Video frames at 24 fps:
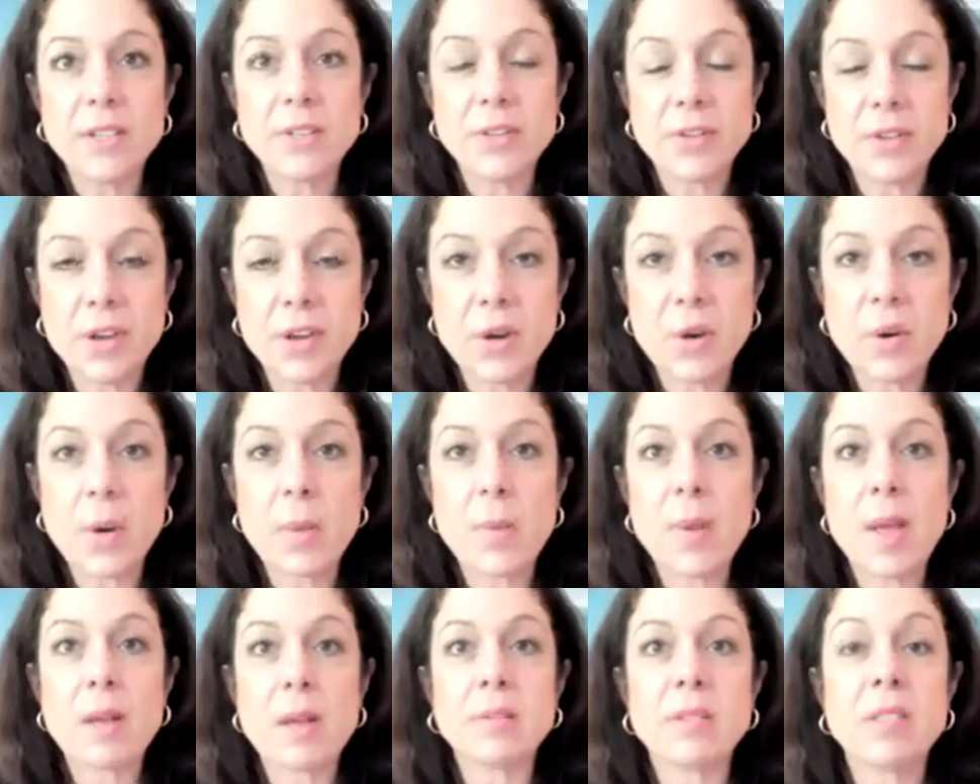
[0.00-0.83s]
know
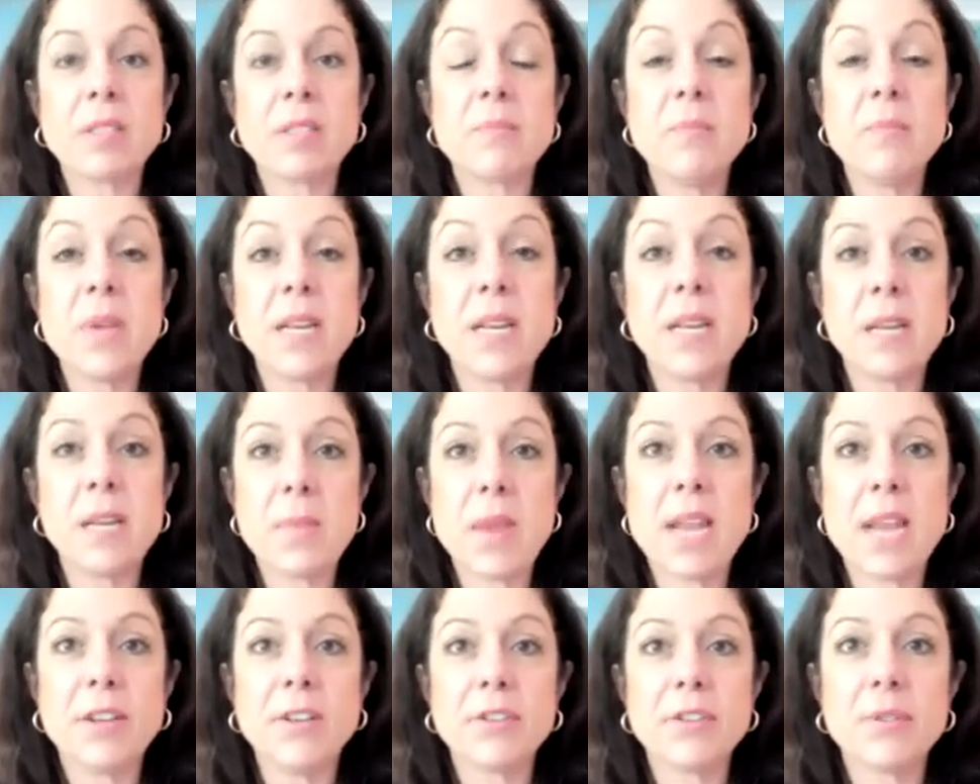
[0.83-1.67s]
about submitting a
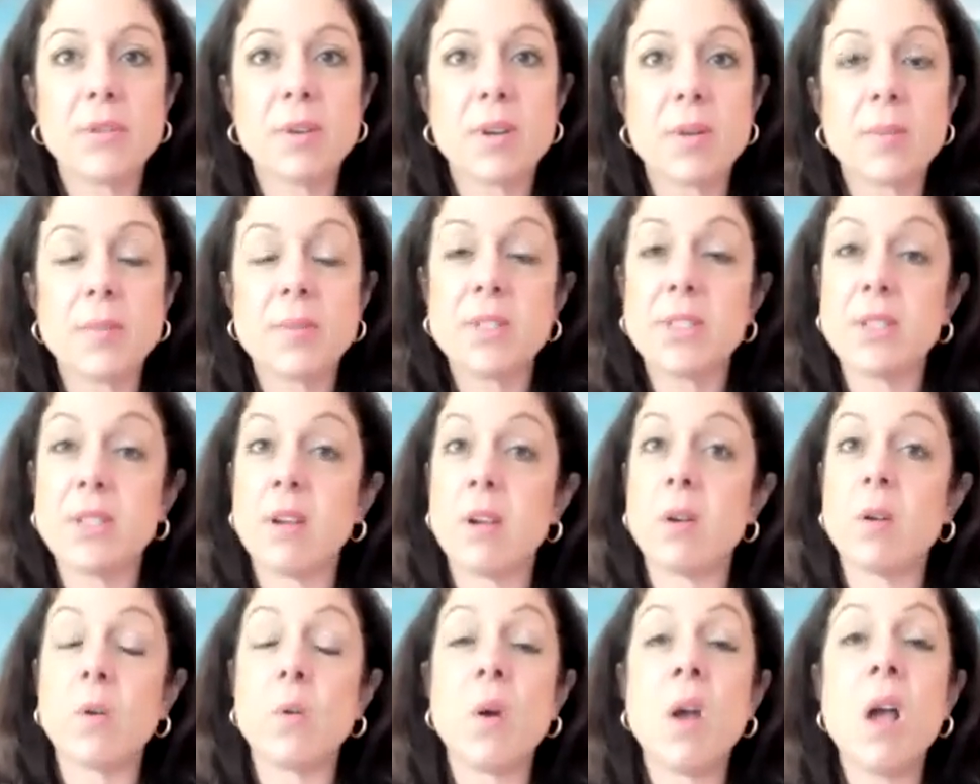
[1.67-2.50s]
manuscript.
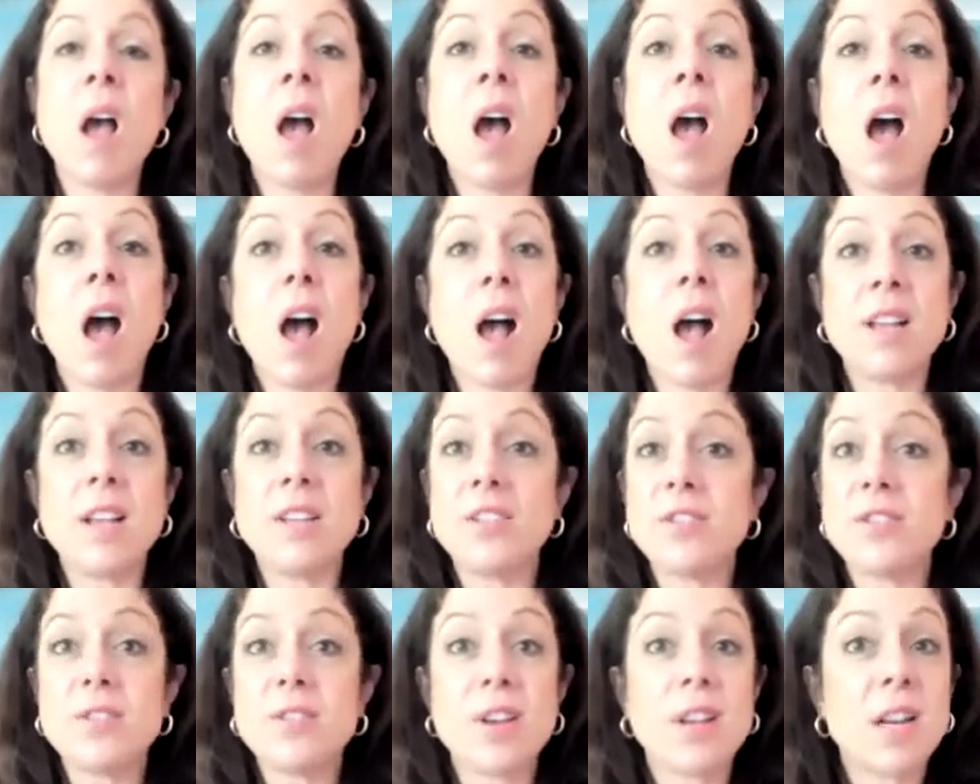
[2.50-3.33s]
So I
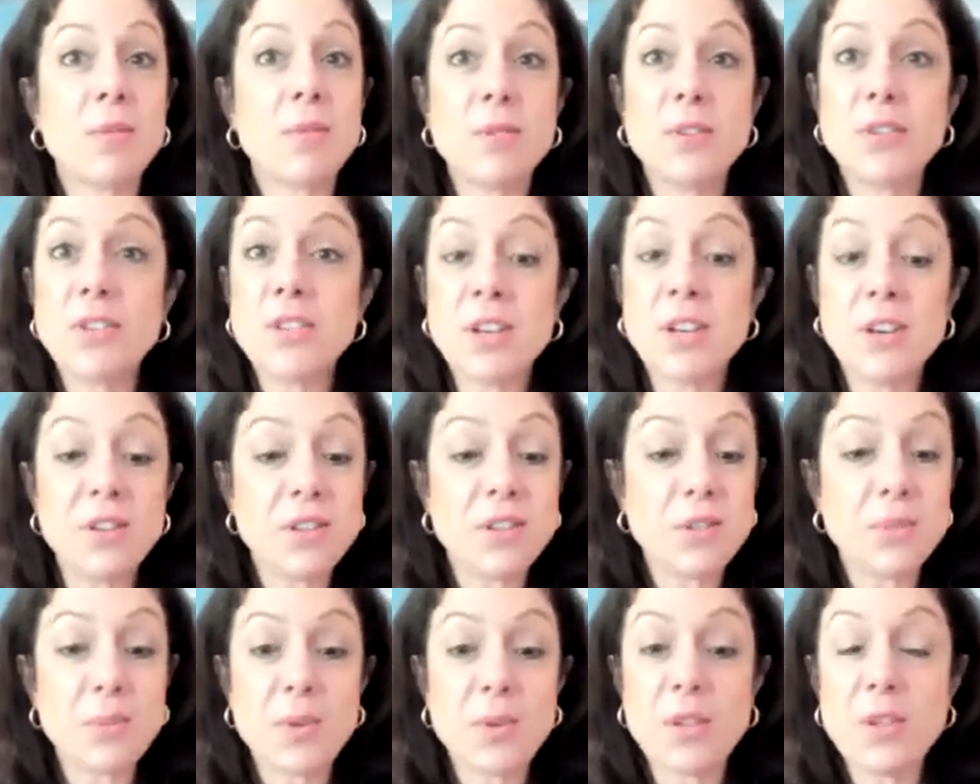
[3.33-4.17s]
just thought I would share
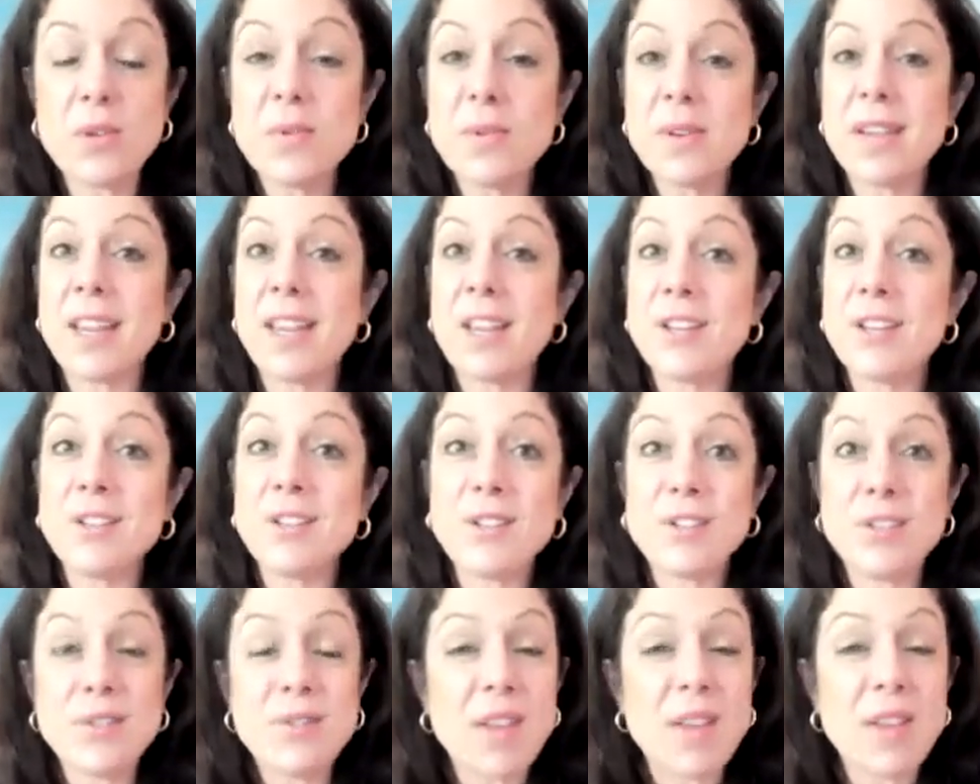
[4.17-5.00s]
this with you in
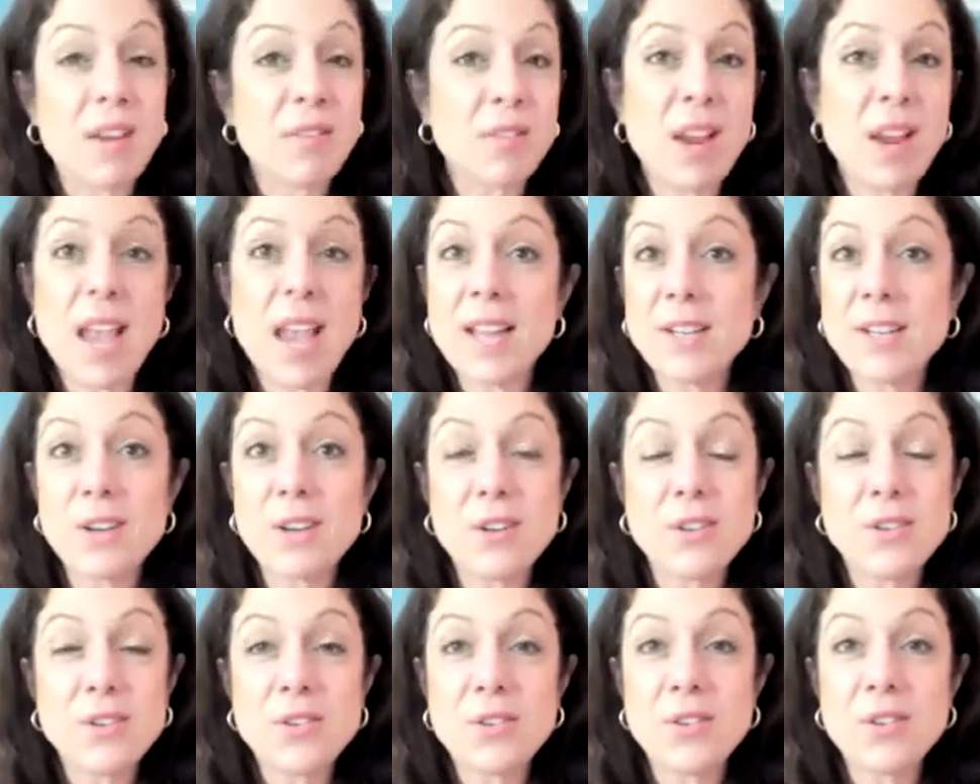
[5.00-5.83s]
case you've ever had it
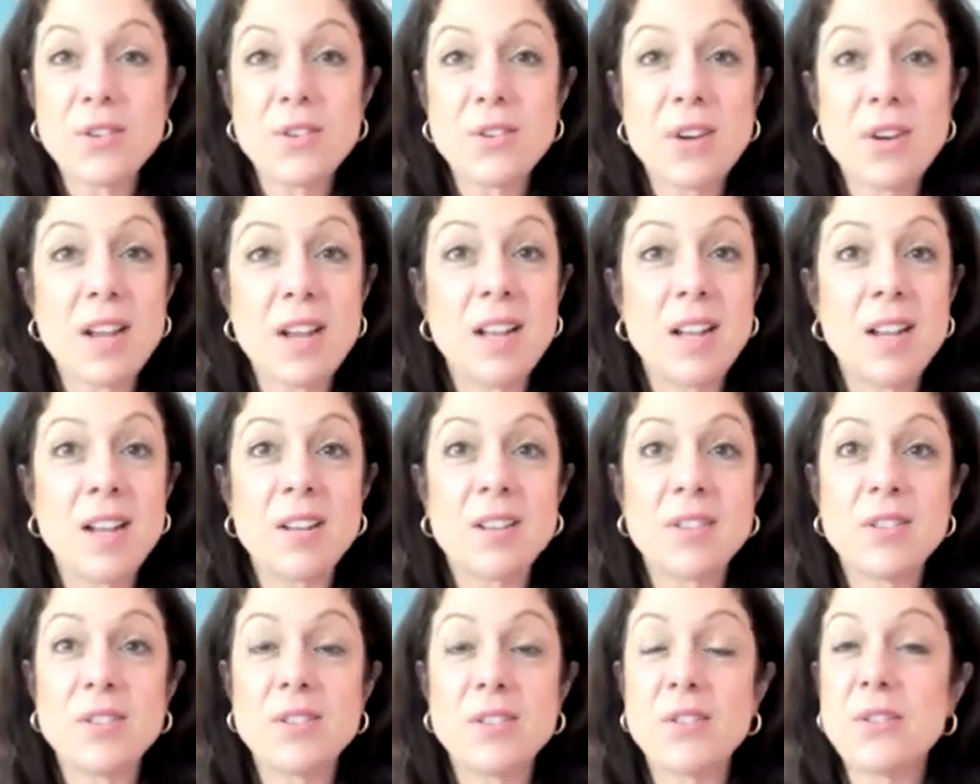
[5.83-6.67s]
on
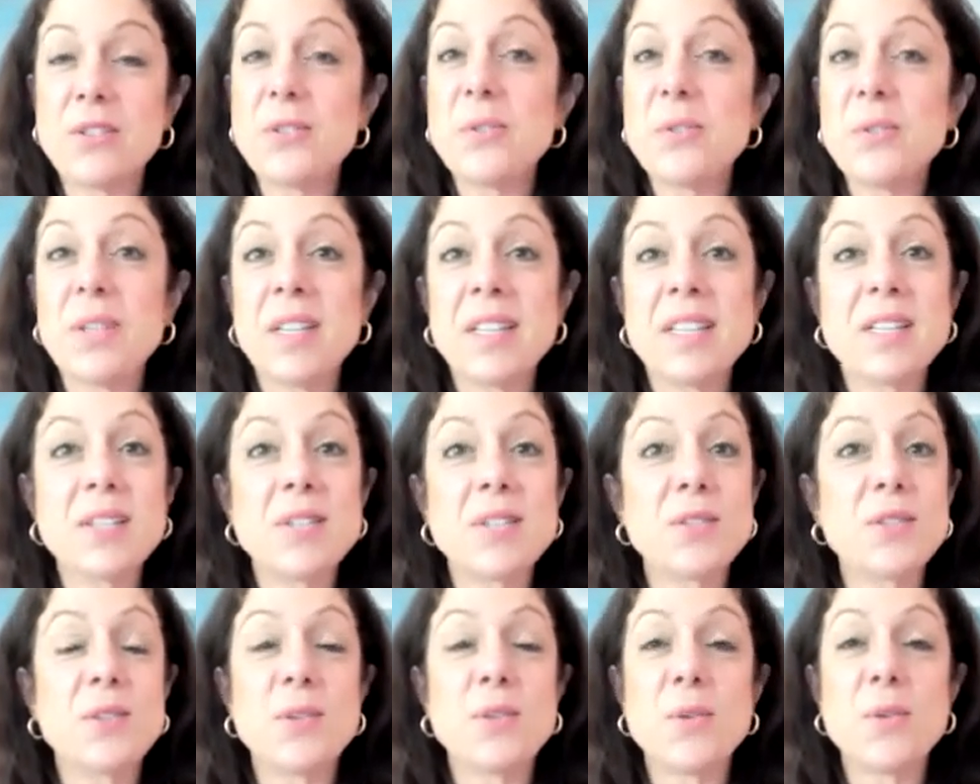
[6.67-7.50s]
your to-do
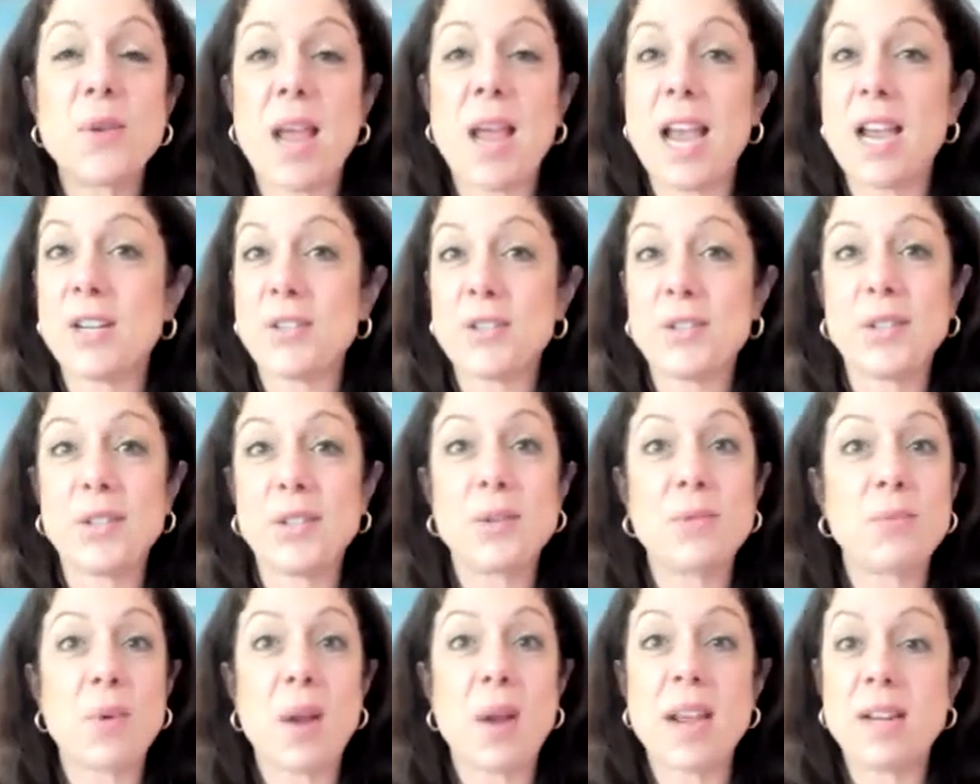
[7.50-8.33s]
list to actually
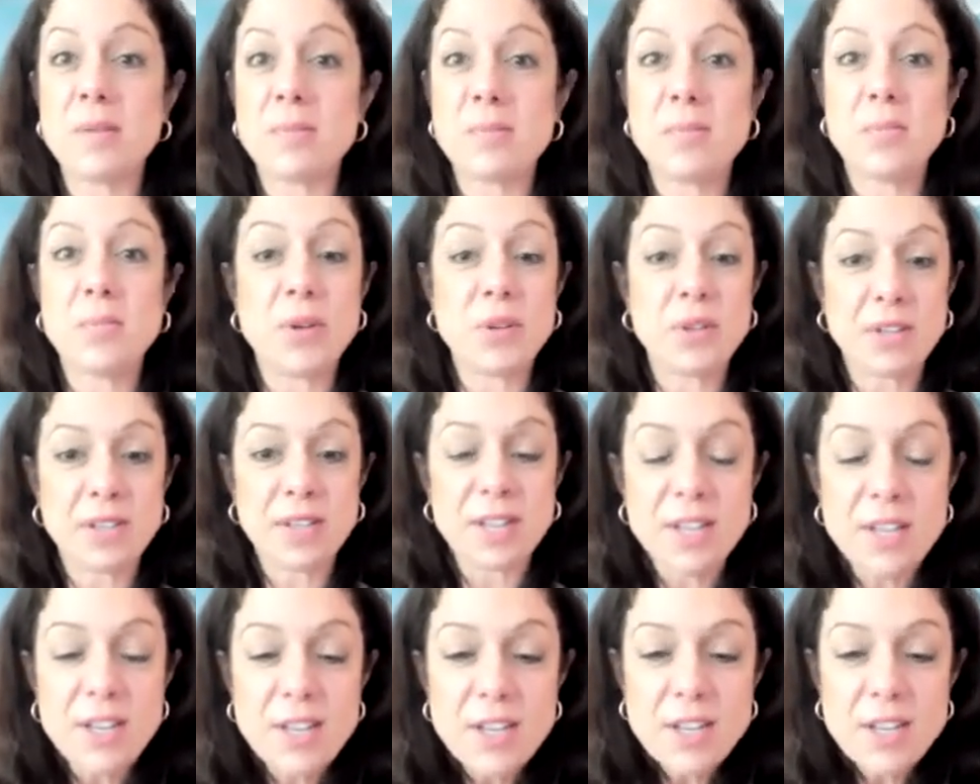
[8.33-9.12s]
write a book.